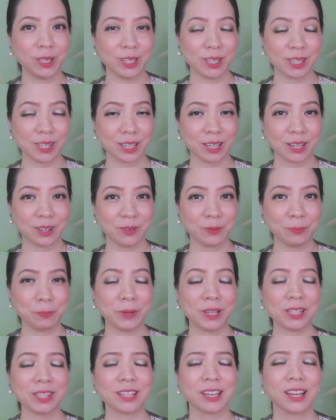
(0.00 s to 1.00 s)
discount,
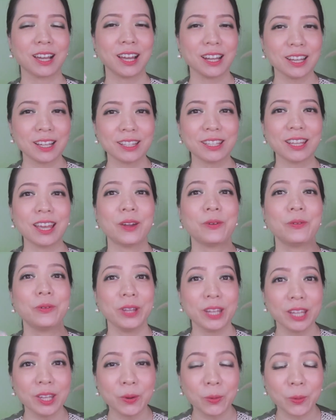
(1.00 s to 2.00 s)
but the color that I
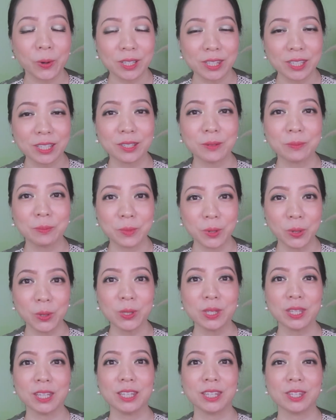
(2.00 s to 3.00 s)
really wanted the
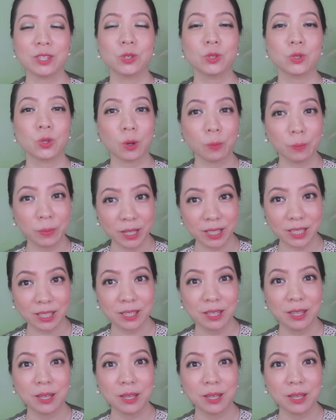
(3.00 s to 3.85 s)
most is Sorbet,